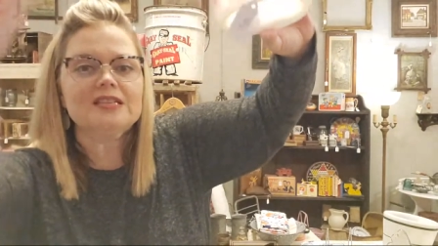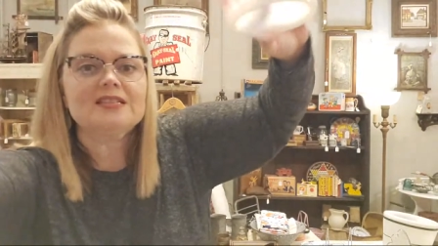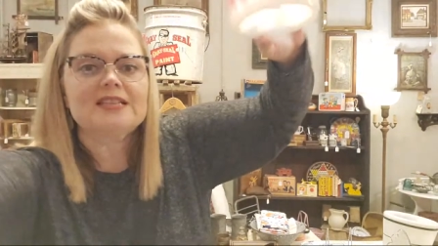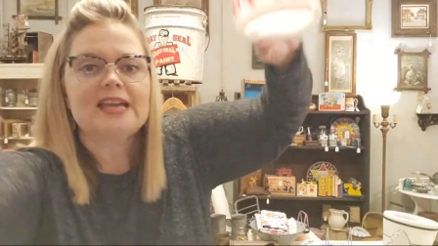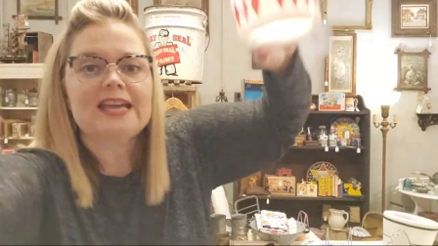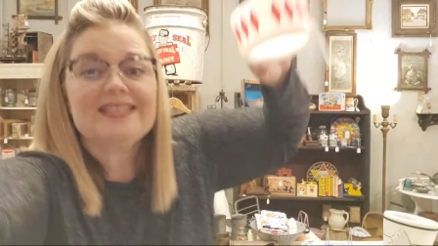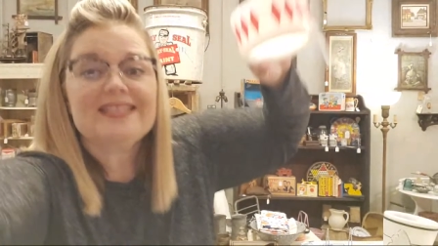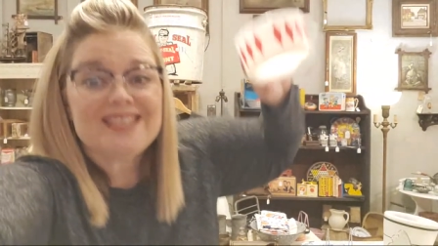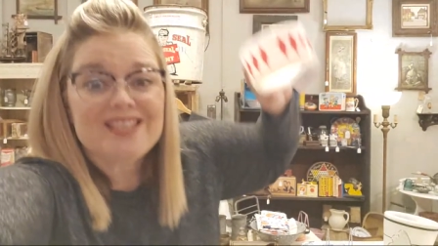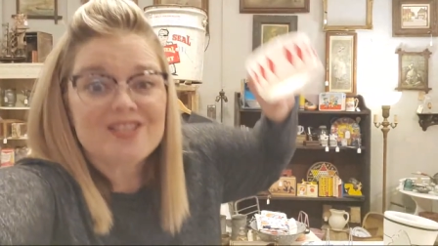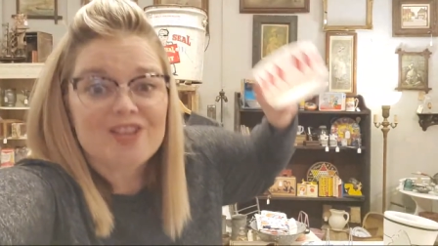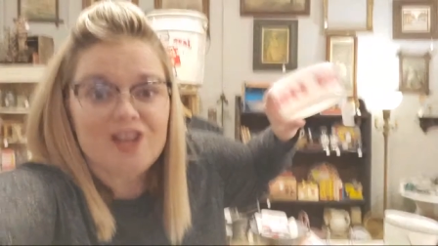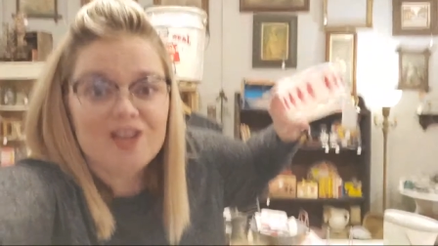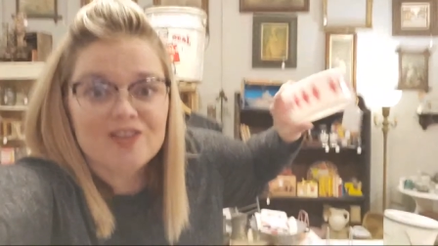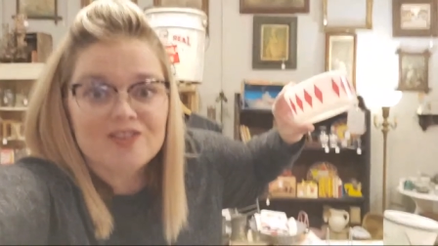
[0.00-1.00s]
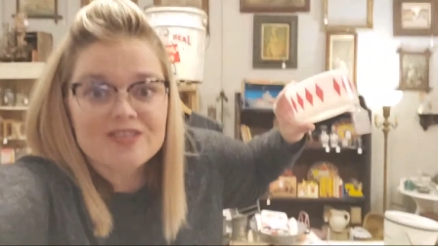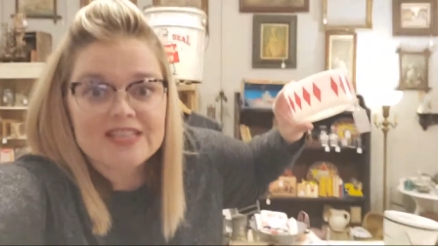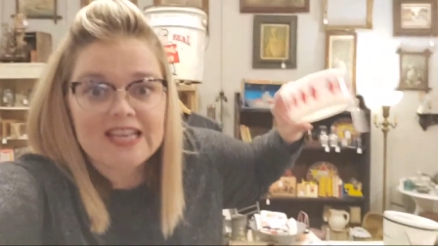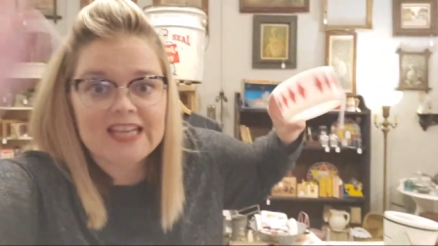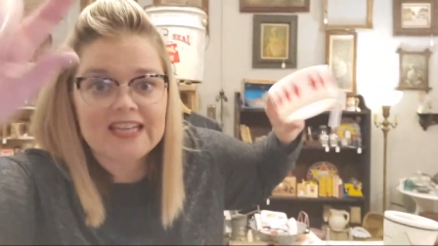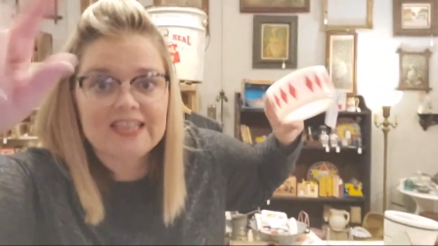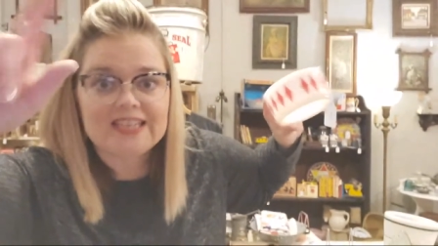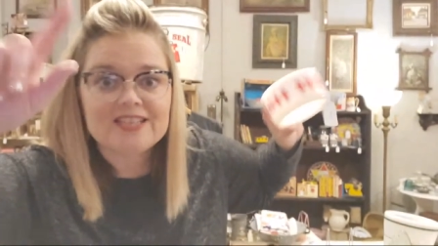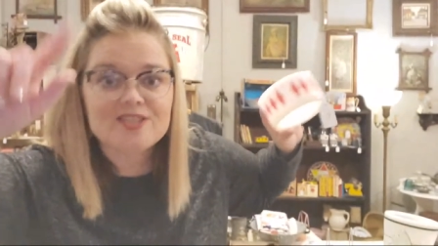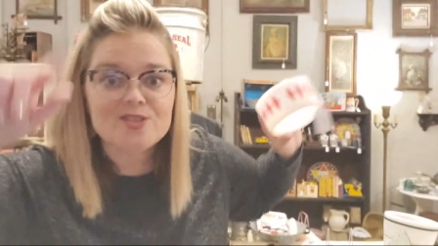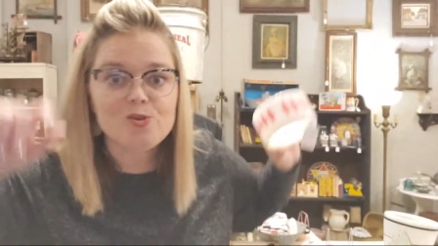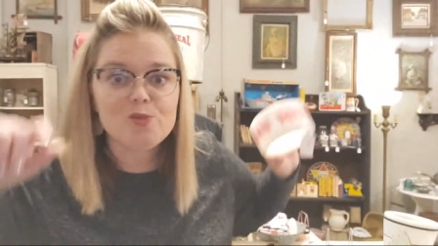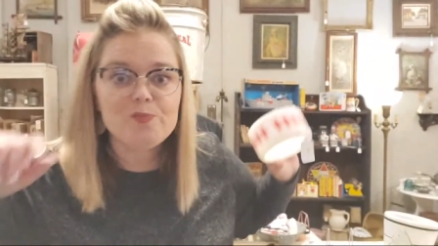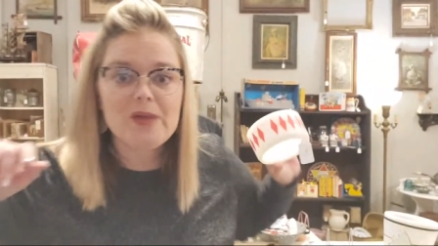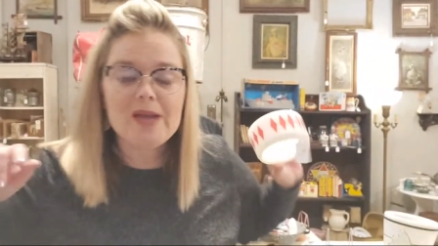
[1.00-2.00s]
is $18 and it is
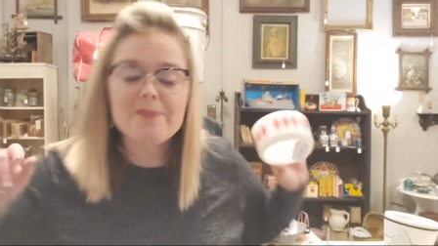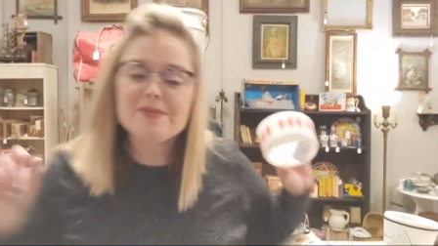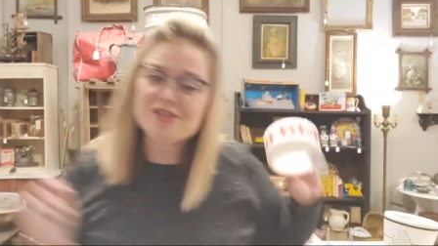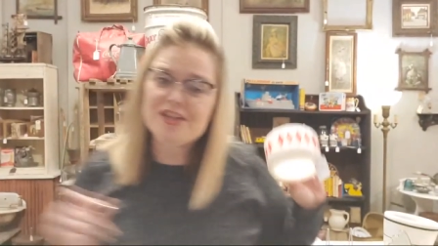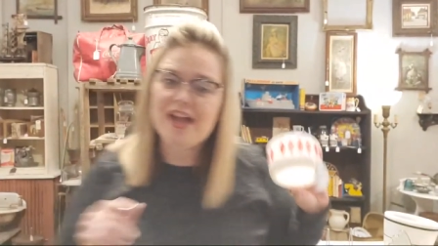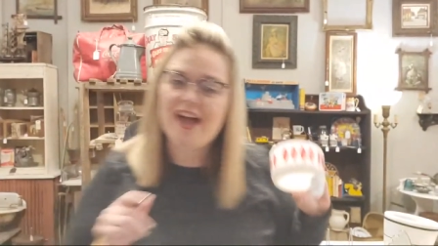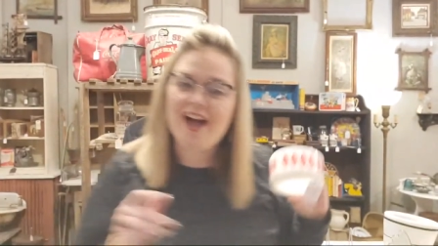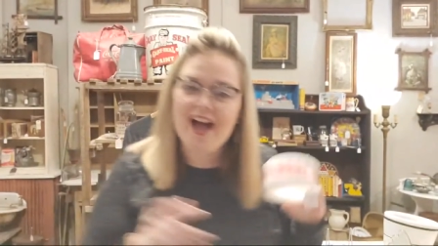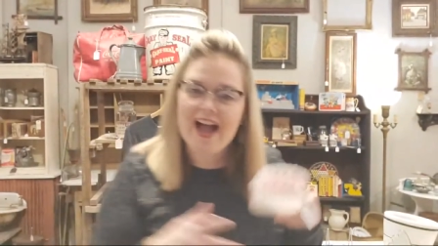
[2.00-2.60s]
sold by Michelle.